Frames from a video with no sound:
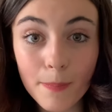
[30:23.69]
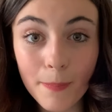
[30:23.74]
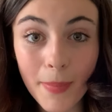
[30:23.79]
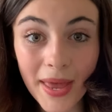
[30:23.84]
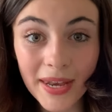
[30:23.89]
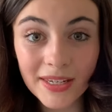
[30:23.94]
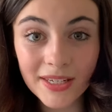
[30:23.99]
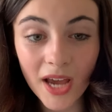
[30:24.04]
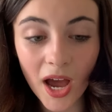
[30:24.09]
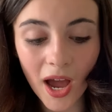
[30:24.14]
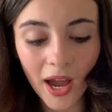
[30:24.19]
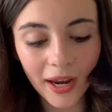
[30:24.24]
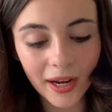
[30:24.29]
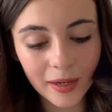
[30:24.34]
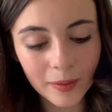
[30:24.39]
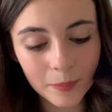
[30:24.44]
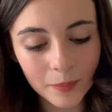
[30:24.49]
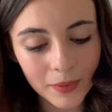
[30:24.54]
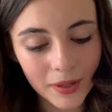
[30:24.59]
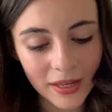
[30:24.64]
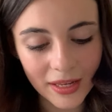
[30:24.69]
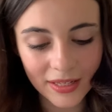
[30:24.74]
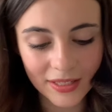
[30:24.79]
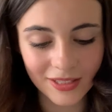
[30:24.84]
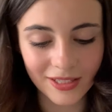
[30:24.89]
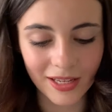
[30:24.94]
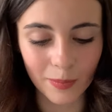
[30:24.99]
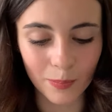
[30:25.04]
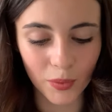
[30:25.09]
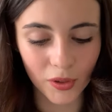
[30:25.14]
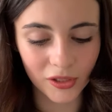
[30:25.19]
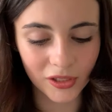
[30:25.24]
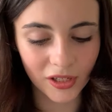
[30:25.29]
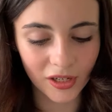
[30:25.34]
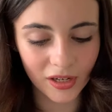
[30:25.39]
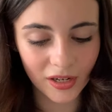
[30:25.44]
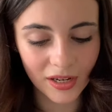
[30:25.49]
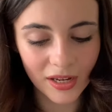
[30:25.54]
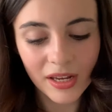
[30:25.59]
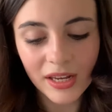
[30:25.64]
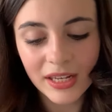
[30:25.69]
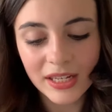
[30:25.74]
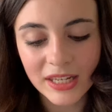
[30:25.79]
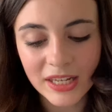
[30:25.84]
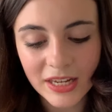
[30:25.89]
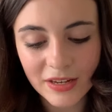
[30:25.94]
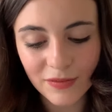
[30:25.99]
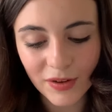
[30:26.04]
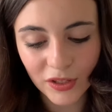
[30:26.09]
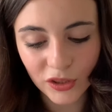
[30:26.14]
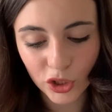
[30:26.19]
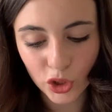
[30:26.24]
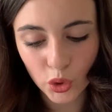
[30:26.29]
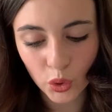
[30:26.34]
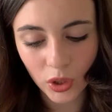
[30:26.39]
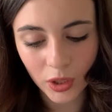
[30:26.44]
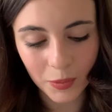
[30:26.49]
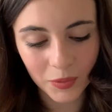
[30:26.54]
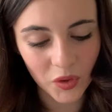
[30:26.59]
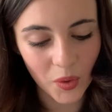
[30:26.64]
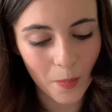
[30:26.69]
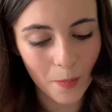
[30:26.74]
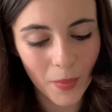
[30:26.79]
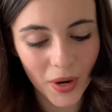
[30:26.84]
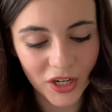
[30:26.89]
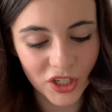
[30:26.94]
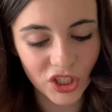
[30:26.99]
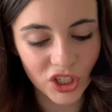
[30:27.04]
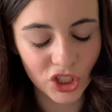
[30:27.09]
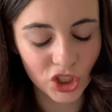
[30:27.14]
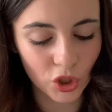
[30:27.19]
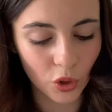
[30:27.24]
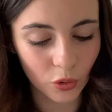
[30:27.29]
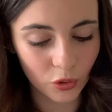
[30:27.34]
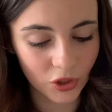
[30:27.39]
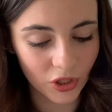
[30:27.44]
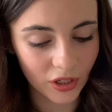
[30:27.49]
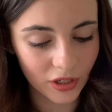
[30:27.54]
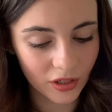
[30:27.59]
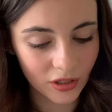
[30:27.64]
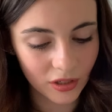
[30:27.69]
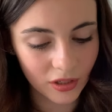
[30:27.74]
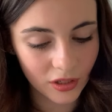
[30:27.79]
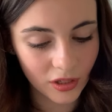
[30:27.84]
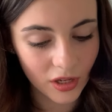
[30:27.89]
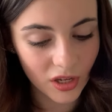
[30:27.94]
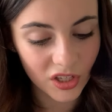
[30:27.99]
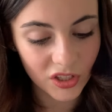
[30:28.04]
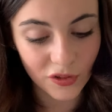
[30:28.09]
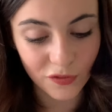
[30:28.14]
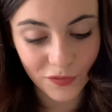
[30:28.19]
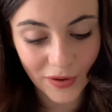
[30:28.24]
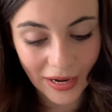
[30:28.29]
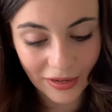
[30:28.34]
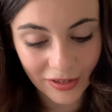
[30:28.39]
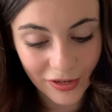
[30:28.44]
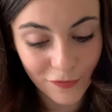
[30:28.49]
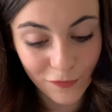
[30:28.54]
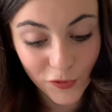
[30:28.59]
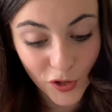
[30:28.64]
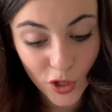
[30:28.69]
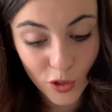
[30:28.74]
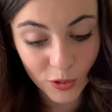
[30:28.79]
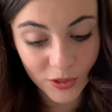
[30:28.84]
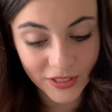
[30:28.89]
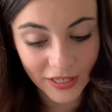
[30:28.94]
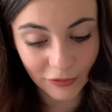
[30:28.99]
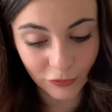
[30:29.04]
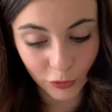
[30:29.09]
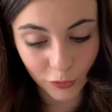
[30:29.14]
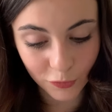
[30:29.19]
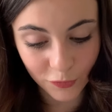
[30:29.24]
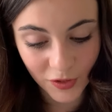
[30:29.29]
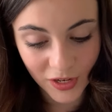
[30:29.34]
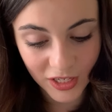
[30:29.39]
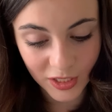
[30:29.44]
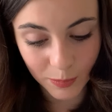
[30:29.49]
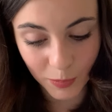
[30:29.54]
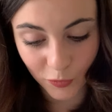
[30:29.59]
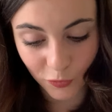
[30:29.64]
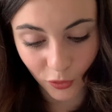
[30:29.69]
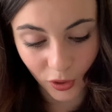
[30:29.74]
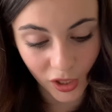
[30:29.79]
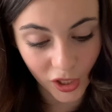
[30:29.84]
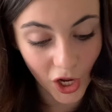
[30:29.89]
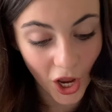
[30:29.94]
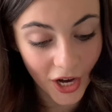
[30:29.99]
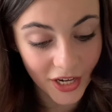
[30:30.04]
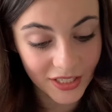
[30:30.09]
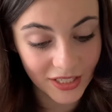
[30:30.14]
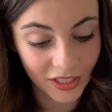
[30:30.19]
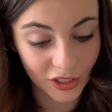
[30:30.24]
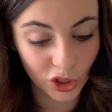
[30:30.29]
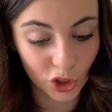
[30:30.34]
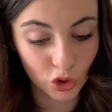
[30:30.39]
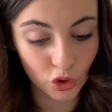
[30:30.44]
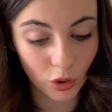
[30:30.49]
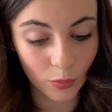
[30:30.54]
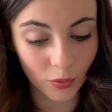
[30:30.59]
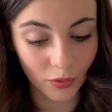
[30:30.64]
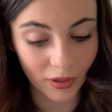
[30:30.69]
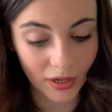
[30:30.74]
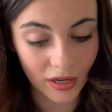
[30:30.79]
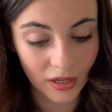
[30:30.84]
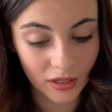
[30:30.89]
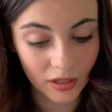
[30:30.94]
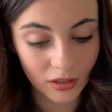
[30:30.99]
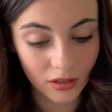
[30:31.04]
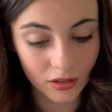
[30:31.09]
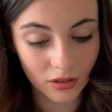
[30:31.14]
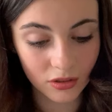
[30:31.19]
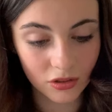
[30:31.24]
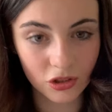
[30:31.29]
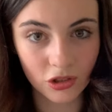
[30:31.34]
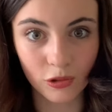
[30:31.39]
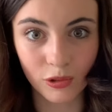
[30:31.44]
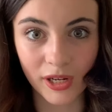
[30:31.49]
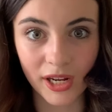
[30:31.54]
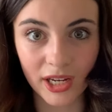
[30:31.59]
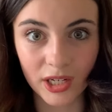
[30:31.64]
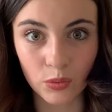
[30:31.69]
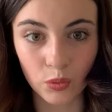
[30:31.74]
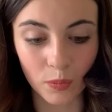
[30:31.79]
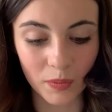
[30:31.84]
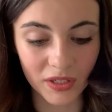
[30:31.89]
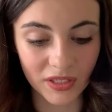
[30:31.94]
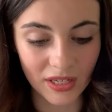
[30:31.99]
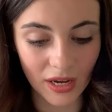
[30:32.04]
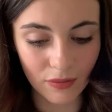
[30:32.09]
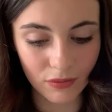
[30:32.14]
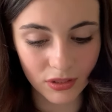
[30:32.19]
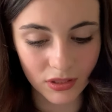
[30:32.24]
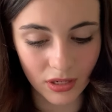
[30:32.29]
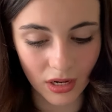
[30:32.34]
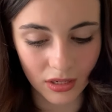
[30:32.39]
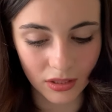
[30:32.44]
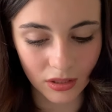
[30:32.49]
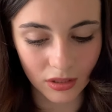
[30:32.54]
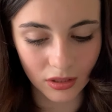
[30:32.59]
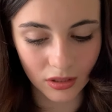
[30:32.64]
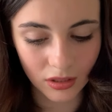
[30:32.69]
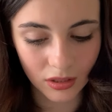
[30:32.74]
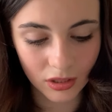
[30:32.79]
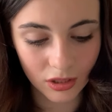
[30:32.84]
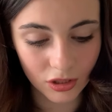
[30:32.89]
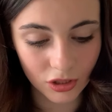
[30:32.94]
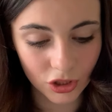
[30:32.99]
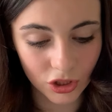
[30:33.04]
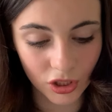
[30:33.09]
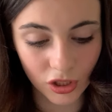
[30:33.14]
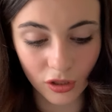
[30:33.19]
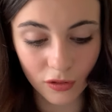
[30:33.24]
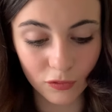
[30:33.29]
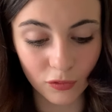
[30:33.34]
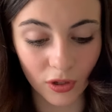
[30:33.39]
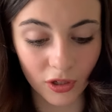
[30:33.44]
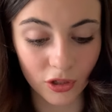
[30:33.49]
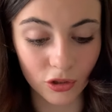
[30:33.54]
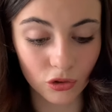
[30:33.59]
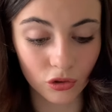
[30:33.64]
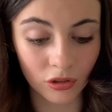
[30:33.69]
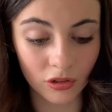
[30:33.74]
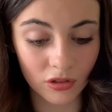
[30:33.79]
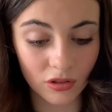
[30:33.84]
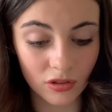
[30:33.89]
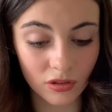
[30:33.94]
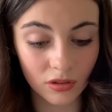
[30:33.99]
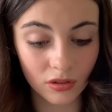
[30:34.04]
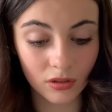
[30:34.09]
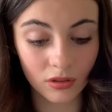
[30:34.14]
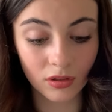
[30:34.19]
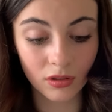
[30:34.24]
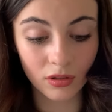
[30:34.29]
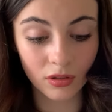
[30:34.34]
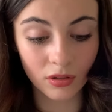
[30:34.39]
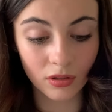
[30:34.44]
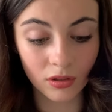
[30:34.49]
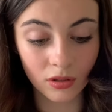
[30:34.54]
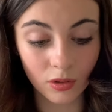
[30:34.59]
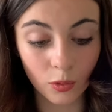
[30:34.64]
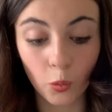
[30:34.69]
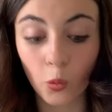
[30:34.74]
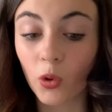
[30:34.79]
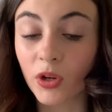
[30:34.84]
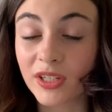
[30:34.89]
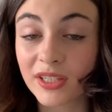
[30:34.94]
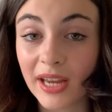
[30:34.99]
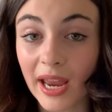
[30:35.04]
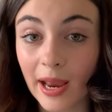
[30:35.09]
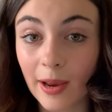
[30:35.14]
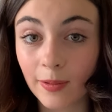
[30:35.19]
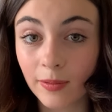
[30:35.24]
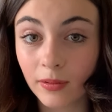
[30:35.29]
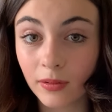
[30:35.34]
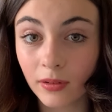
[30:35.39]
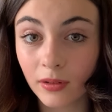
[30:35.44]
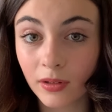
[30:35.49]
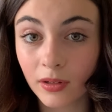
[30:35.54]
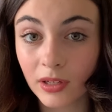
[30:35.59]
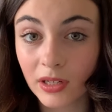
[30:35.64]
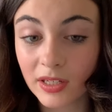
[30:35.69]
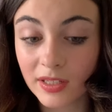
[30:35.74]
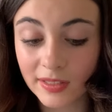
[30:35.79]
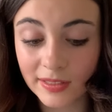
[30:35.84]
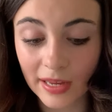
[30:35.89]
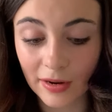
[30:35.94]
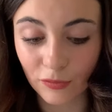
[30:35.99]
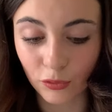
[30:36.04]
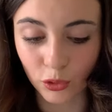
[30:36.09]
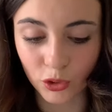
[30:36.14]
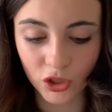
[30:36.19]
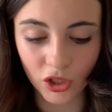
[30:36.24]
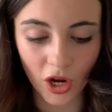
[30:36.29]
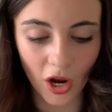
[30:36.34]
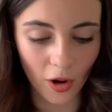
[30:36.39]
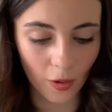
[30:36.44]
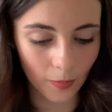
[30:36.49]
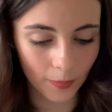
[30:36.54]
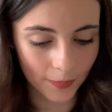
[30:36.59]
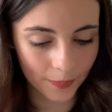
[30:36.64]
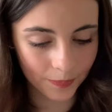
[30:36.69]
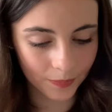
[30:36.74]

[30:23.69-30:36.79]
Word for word: Bedtime, said Butler, heaving the door with a mighty shoulder. The fairy flew several feet before alighting in the shrubbery. Juliet would be devastated. She loved rhododendrons. One down, several to go.